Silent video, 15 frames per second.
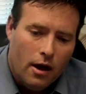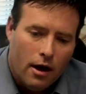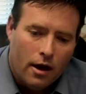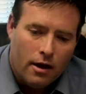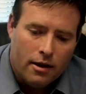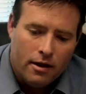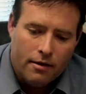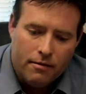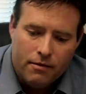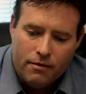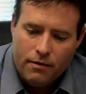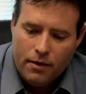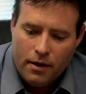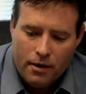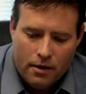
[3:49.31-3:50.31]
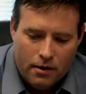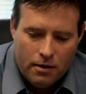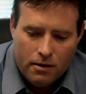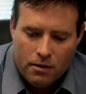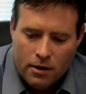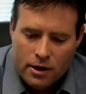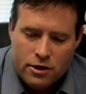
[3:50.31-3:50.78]
Uh, they've uh,
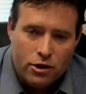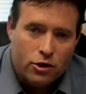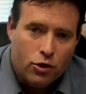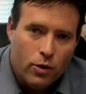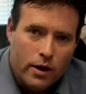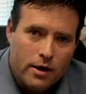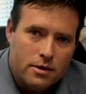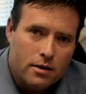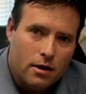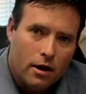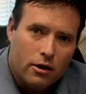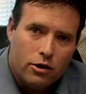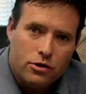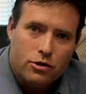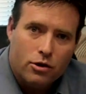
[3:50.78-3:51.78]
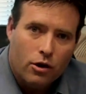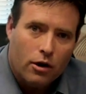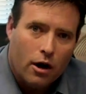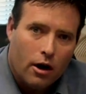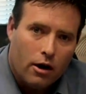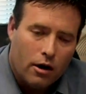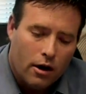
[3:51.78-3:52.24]
listened to us and understood
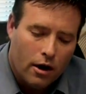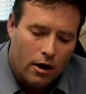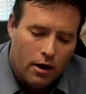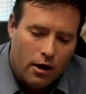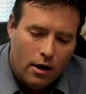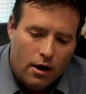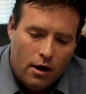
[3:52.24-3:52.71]
our uh,